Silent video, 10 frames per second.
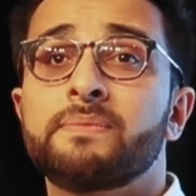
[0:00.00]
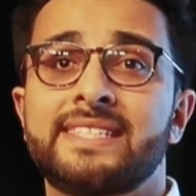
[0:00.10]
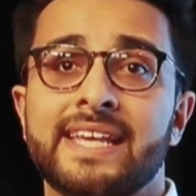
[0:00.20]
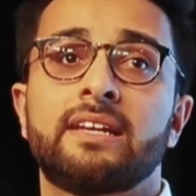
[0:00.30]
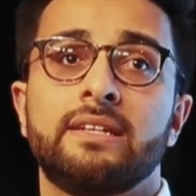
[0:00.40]

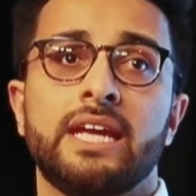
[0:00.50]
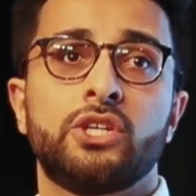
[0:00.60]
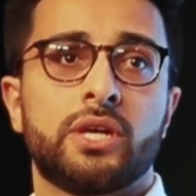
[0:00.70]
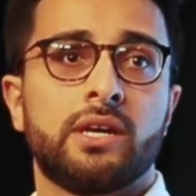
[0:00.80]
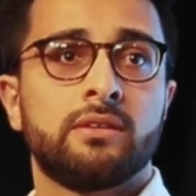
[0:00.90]
second
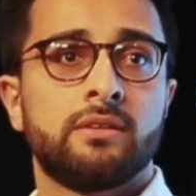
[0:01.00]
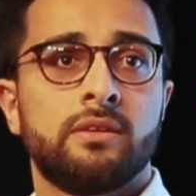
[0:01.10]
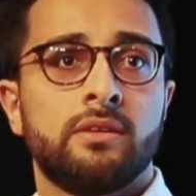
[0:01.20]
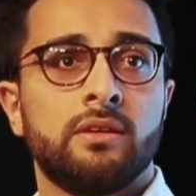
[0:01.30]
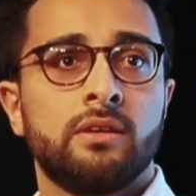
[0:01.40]
nature.
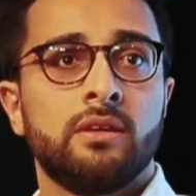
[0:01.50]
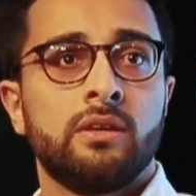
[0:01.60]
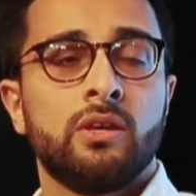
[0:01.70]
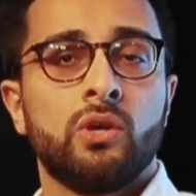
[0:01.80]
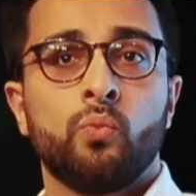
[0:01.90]

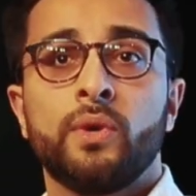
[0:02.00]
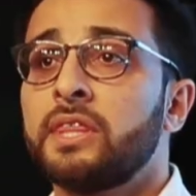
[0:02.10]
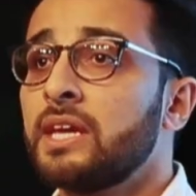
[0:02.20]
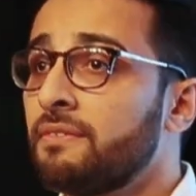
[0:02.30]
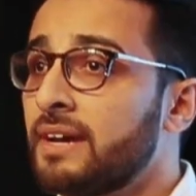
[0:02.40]
We
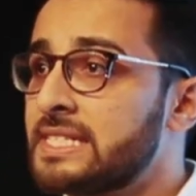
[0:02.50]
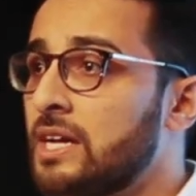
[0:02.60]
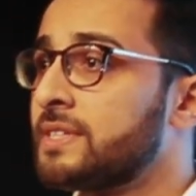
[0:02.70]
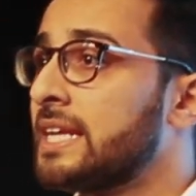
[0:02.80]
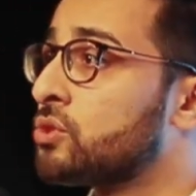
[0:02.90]
think of ourselves as